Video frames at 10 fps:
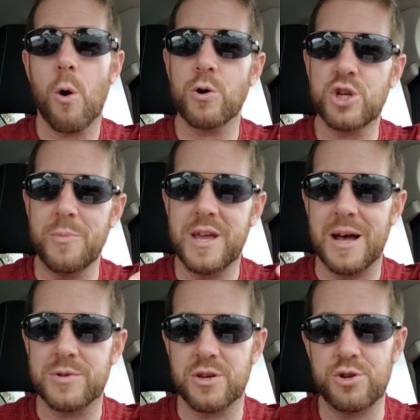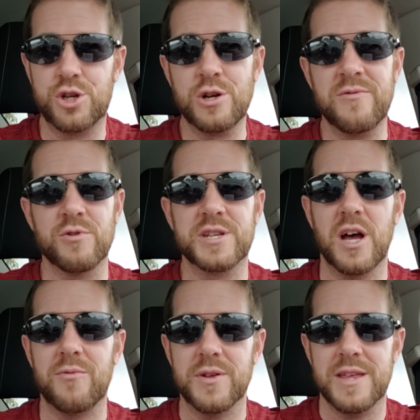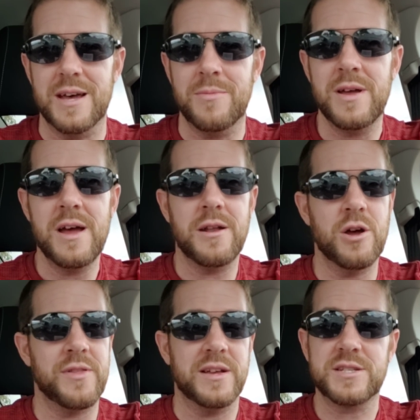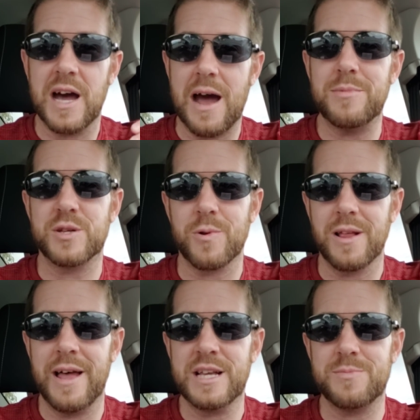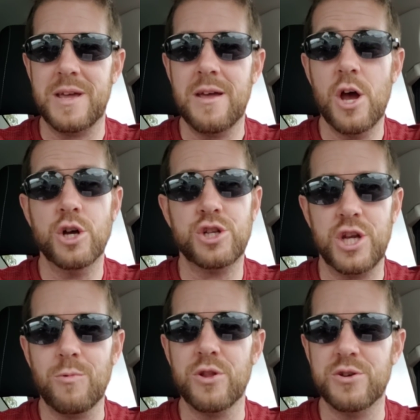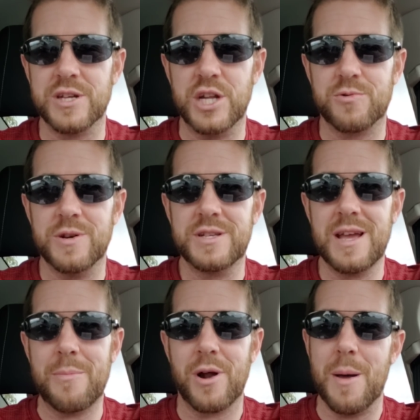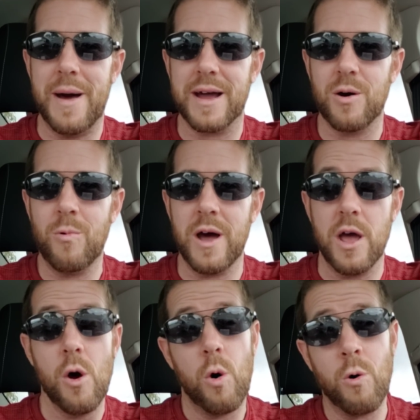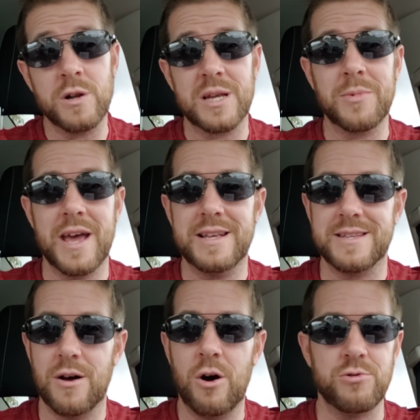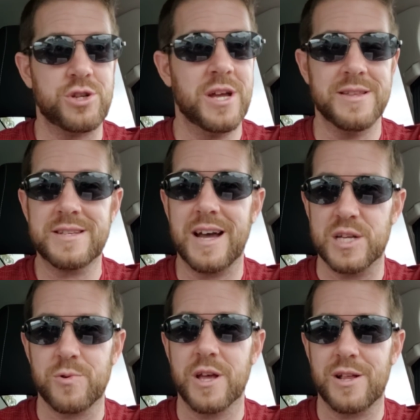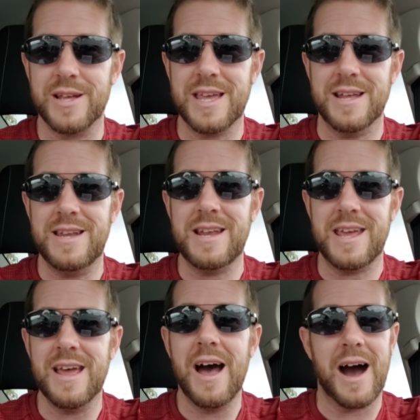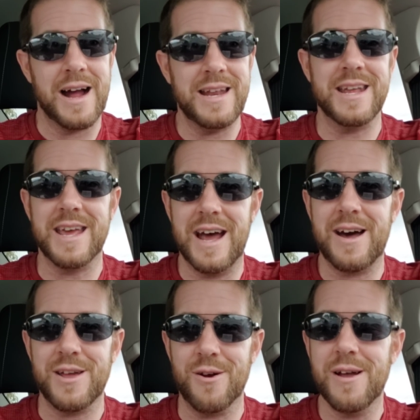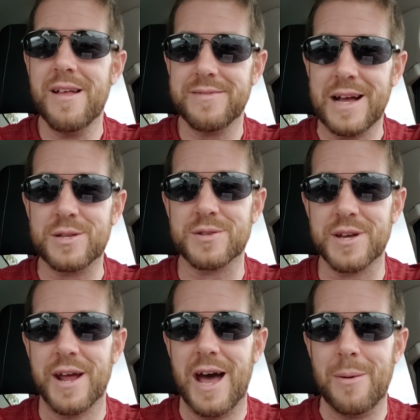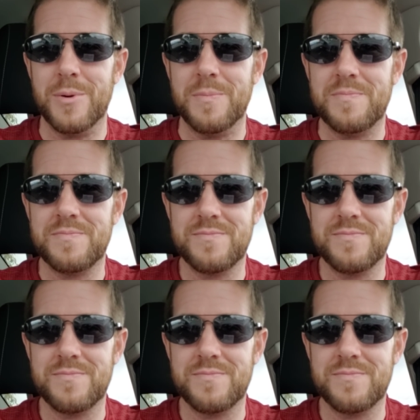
Or she'll become so sure of herself with him, knowing that this guy obviously really likes me, she will lose interest and probably back away. Or in some cases, oh shit, this guy's really clingy and needy, I need to get out of here. That's what's going to happen.